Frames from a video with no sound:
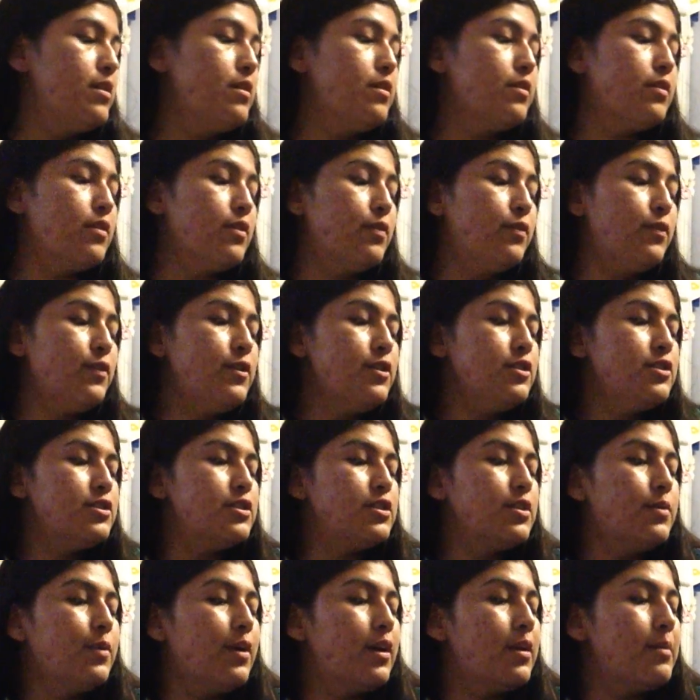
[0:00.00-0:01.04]
So first
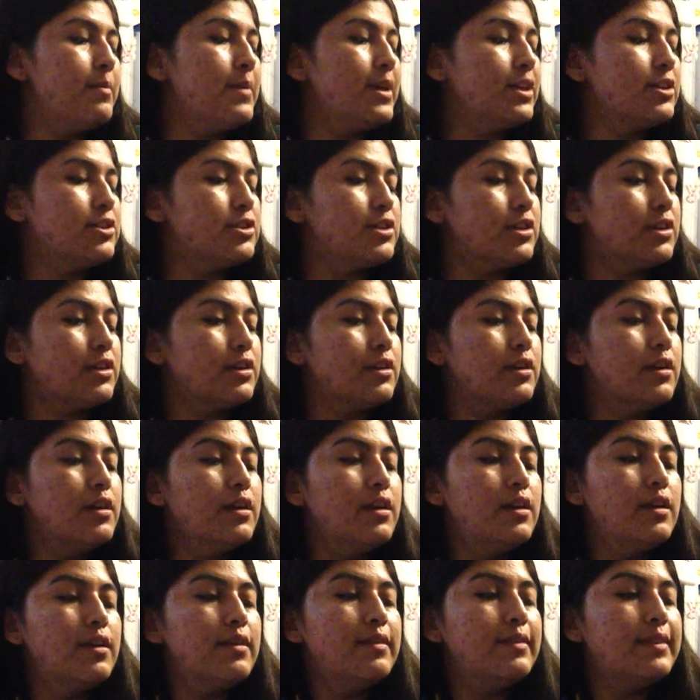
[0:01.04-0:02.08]
you want to make sure
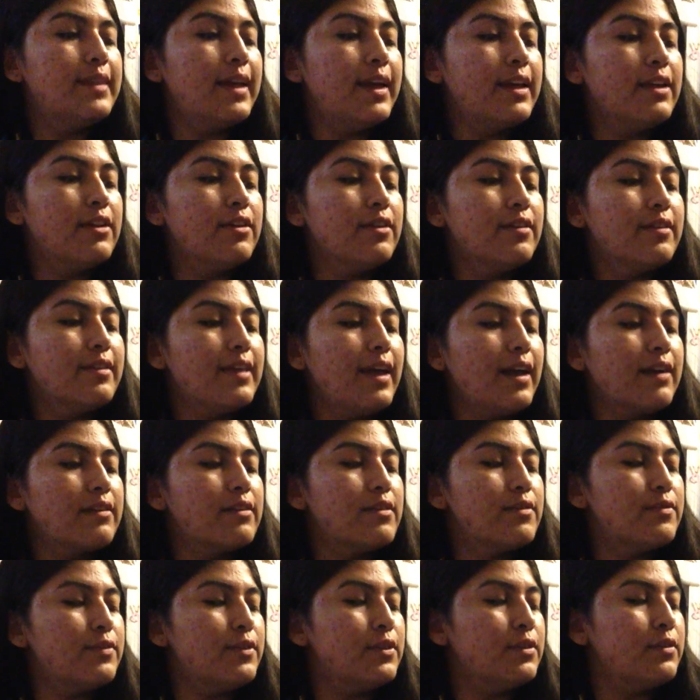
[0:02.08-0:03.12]
that your
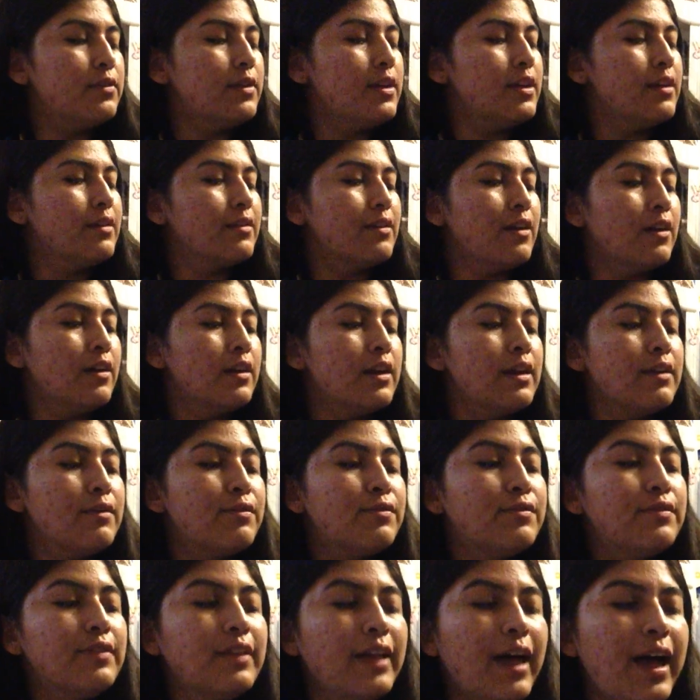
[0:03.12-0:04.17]
saxophone is on a
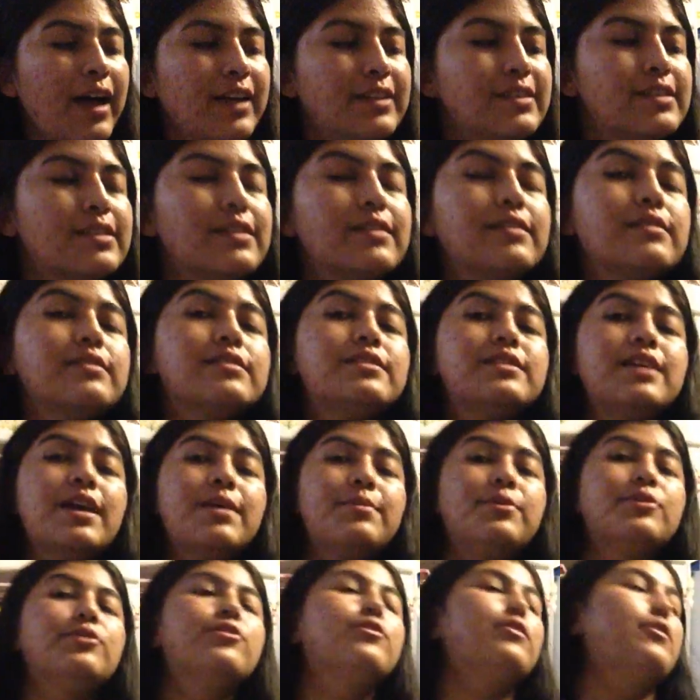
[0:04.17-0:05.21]
flat,
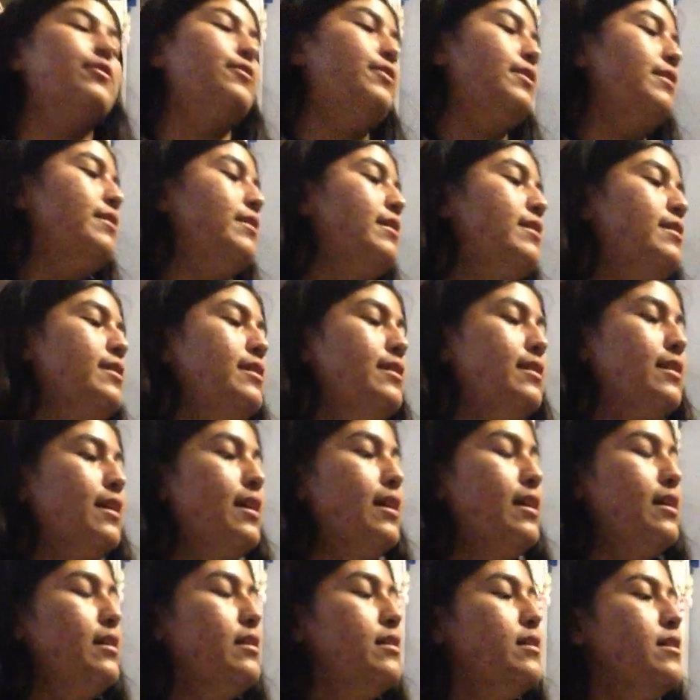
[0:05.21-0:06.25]
stable surface that
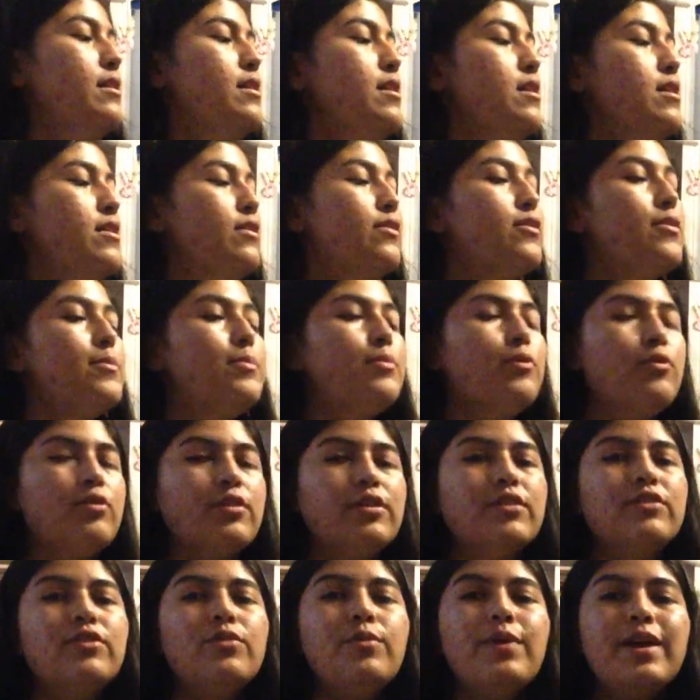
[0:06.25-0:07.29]
can support
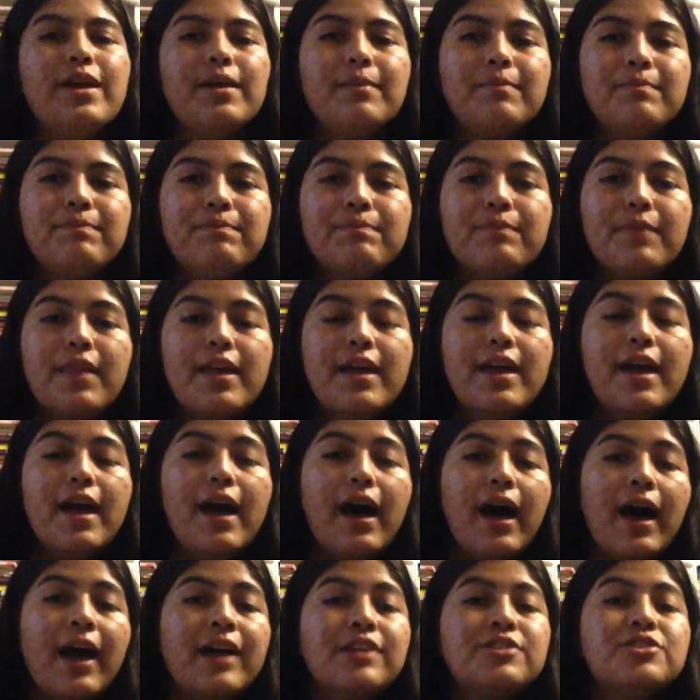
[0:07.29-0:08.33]
its weight.
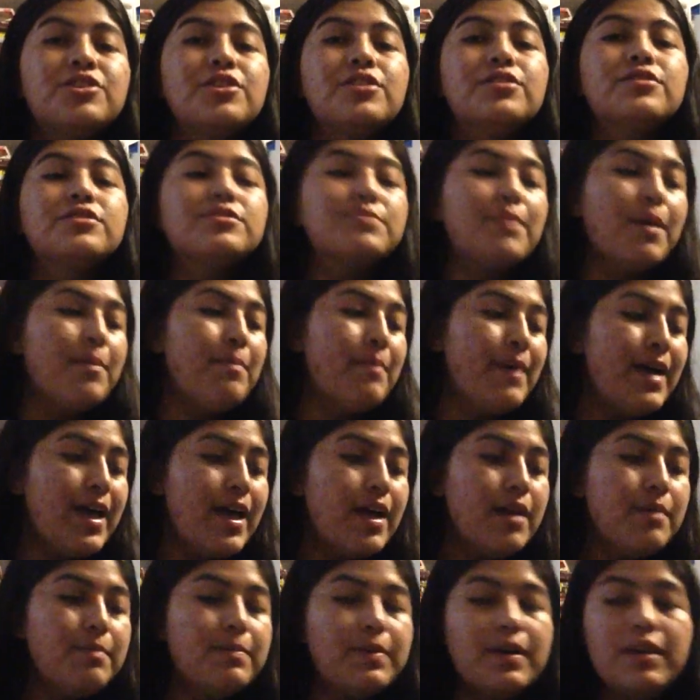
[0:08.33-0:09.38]
I chose my
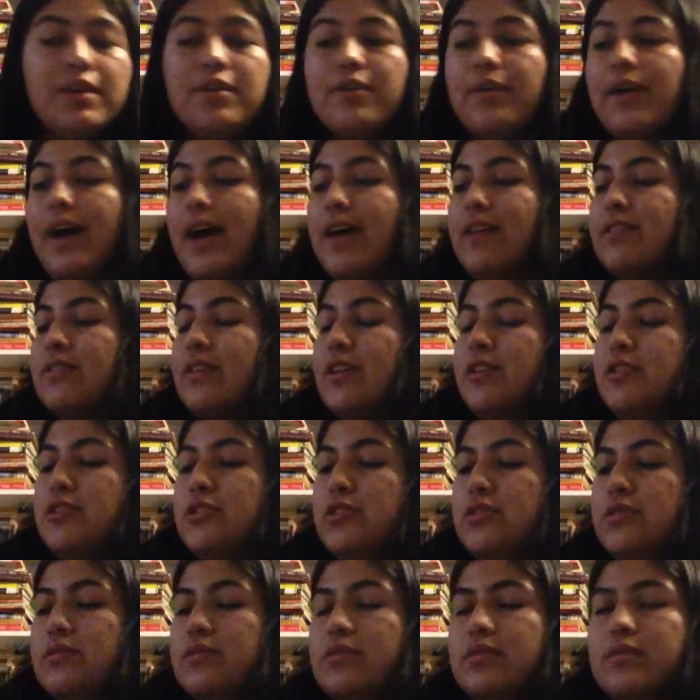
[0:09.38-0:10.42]
bed, but you guys can
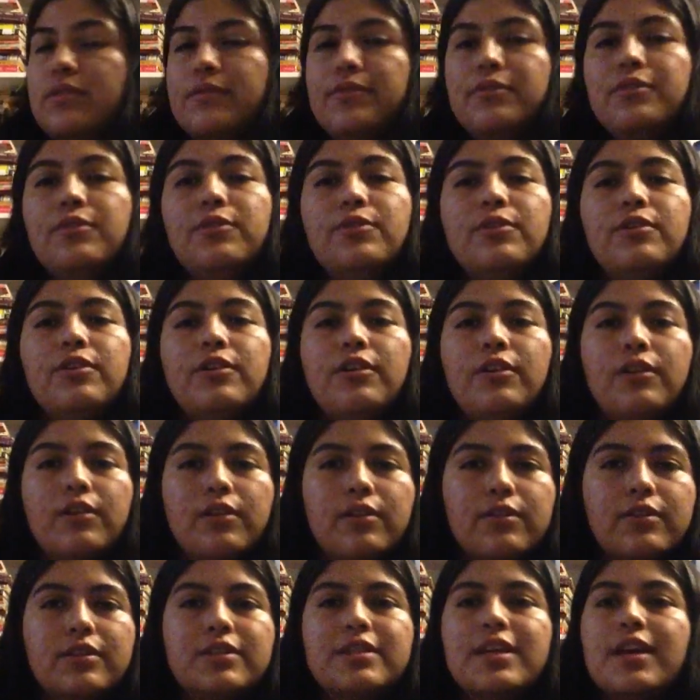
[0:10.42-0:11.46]
choose the floor
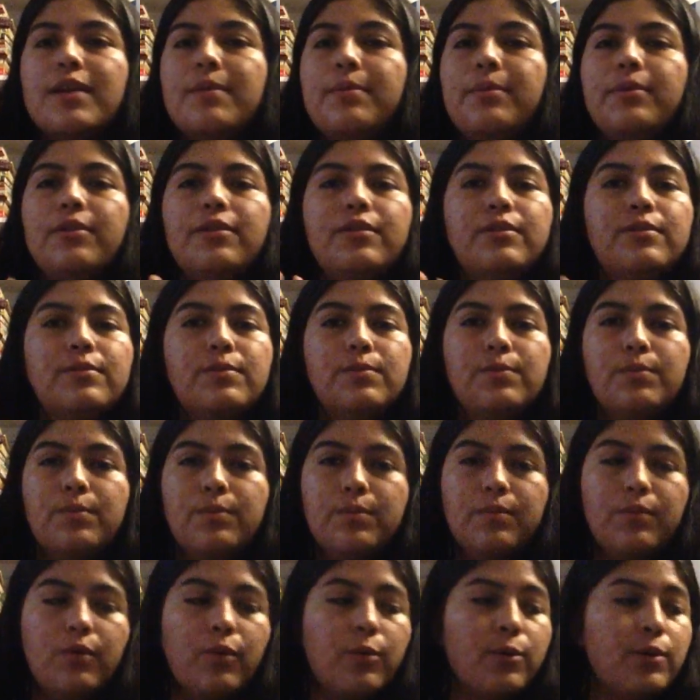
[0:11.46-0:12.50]
or the table
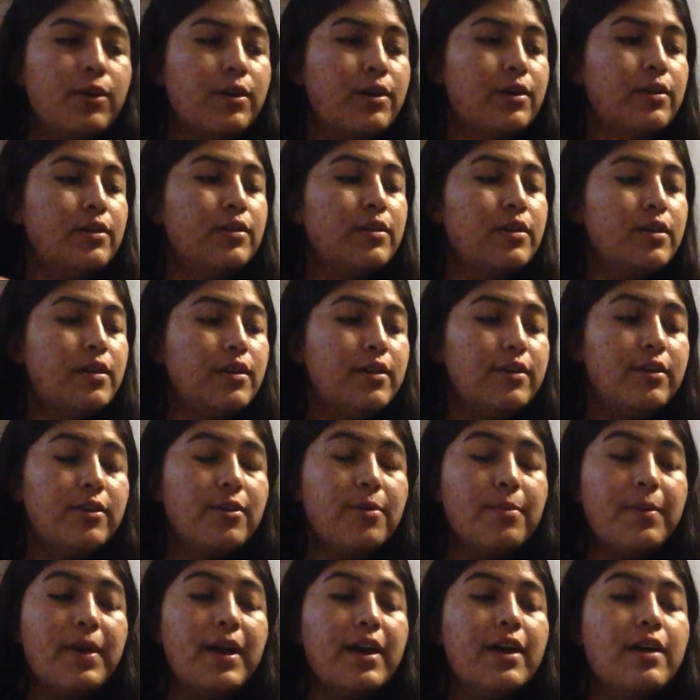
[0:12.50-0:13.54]
or your
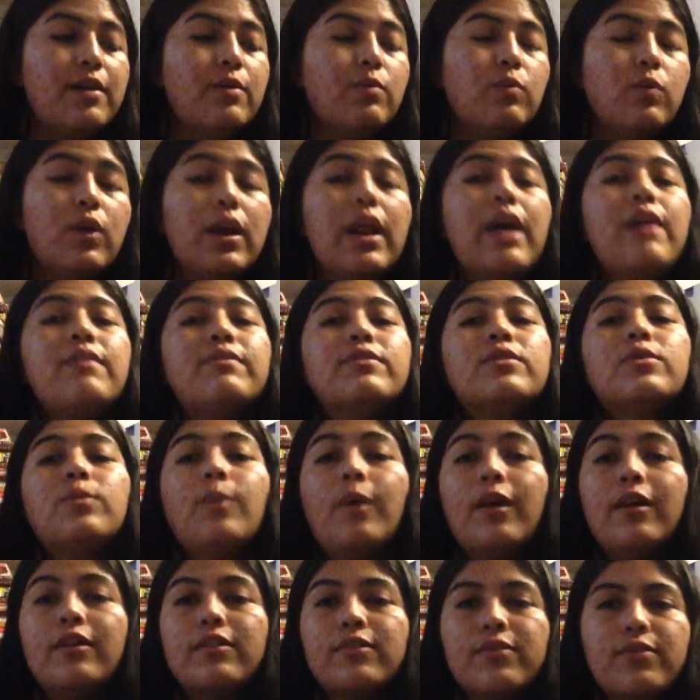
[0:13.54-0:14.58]
bed, whatever
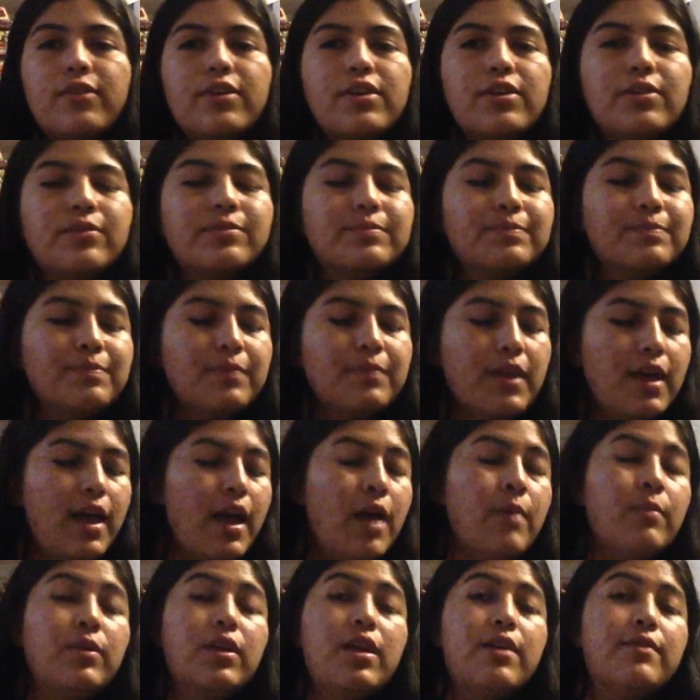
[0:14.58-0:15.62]
works for you,
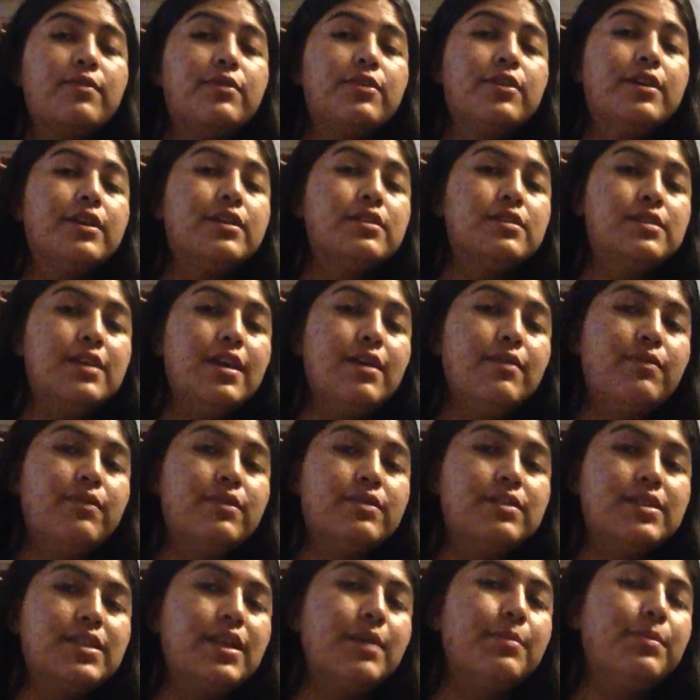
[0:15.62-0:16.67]
and whatever is safe
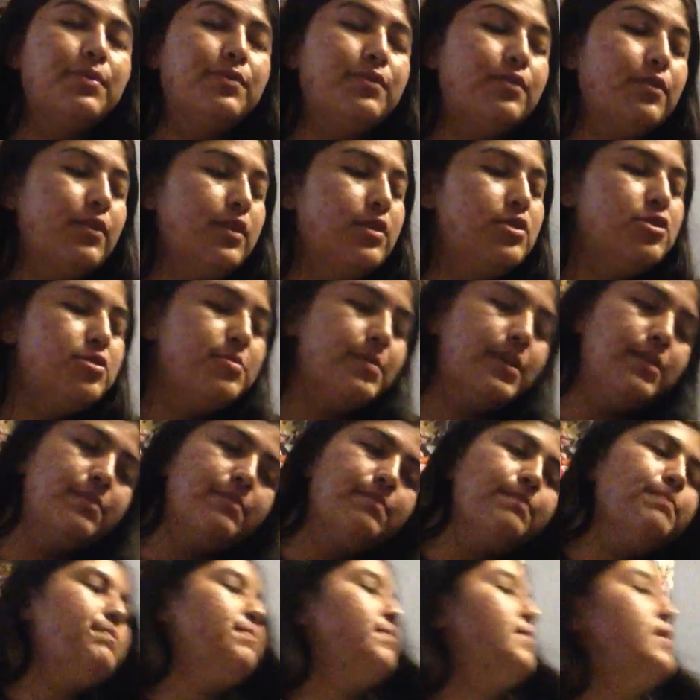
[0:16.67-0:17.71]
and stable for the instrument.
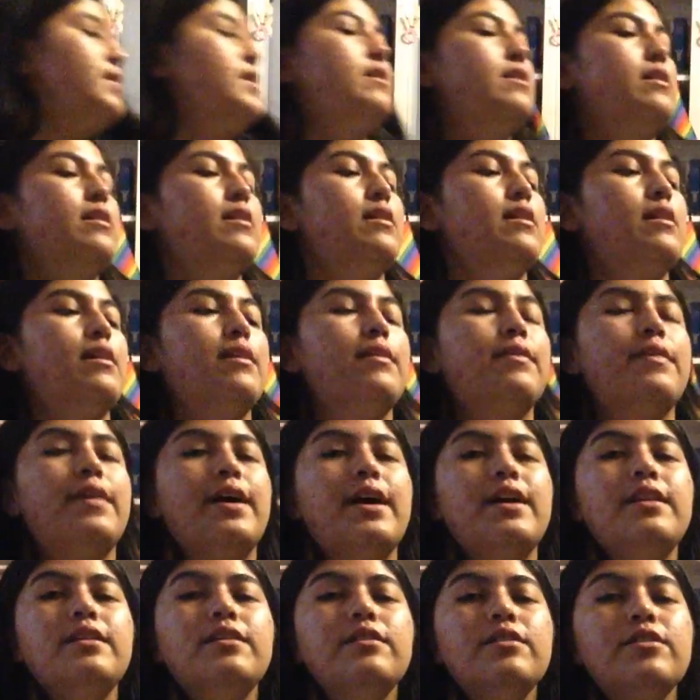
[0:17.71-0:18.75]

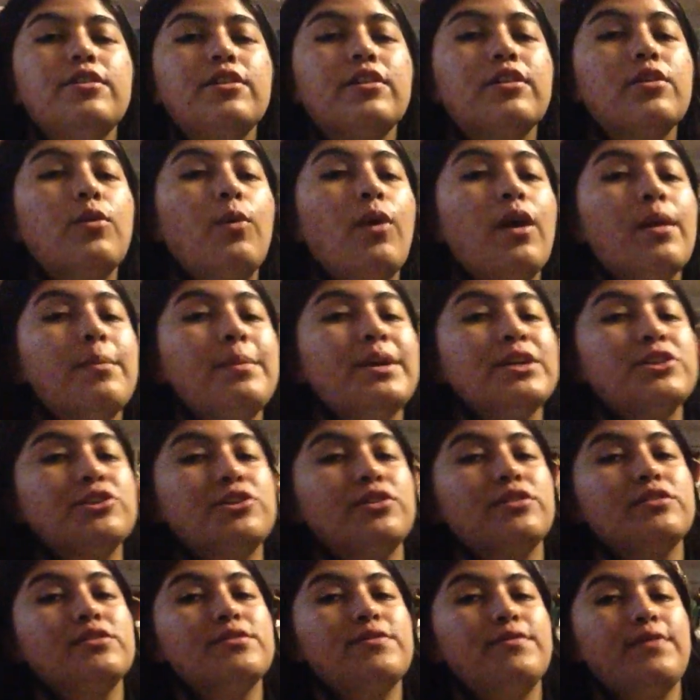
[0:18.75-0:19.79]
Then you're going to want to make
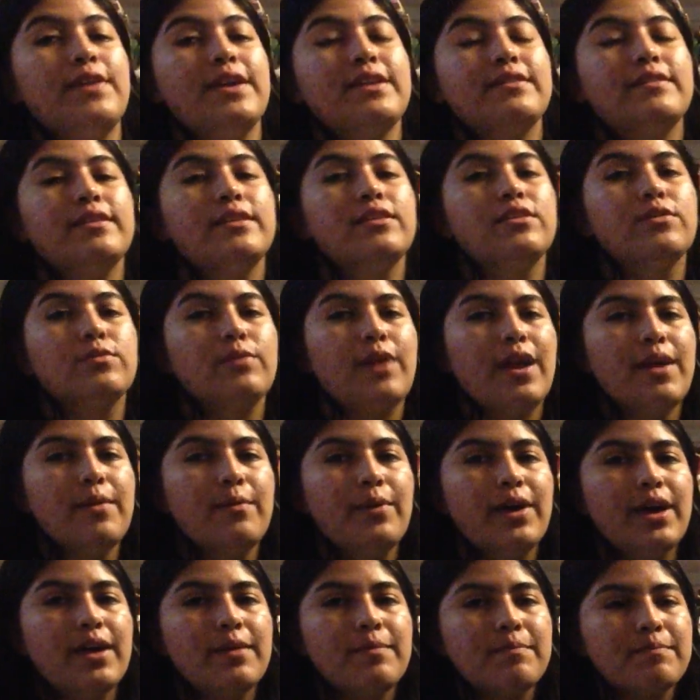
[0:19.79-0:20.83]
sure it's facing the right
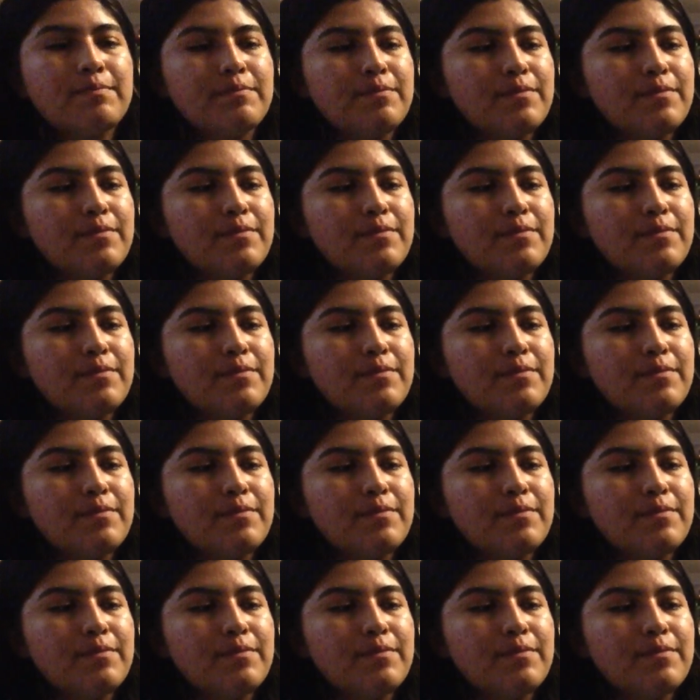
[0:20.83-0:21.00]
way.